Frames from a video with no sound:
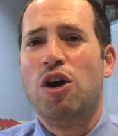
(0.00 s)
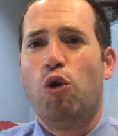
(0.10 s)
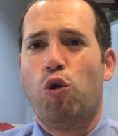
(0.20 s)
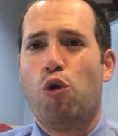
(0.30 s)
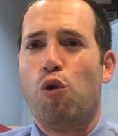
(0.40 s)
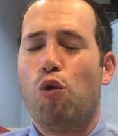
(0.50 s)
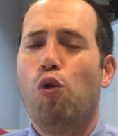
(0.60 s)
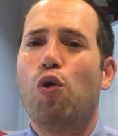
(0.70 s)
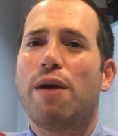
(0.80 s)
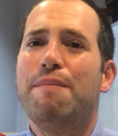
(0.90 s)
or
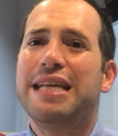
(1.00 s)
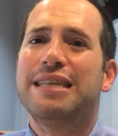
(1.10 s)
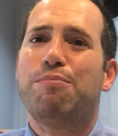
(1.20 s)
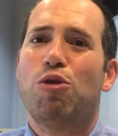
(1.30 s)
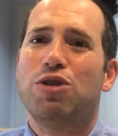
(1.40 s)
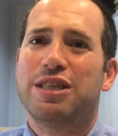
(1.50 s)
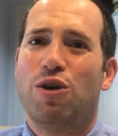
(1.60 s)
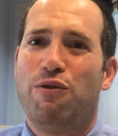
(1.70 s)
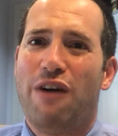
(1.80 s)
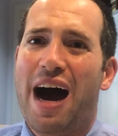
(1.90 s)
who commits a
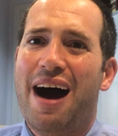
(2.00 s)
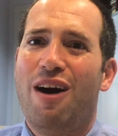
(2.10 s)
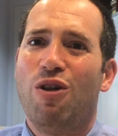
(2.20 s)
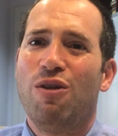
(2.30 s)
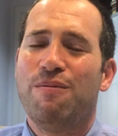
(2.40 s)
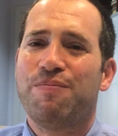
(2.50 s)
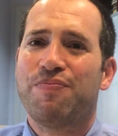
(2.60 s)
personal foul.